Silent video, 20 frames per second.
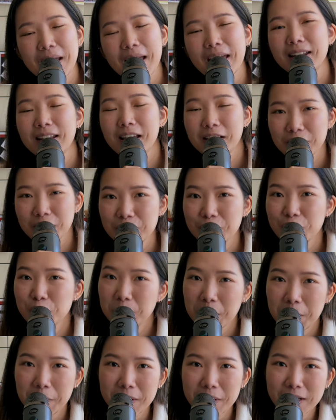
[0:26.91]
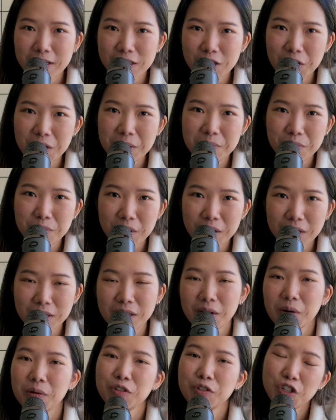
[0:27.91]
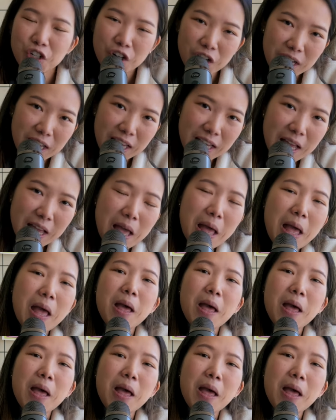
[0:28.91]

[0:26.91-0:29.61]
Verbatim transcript: and encourage people to embrace their own journey,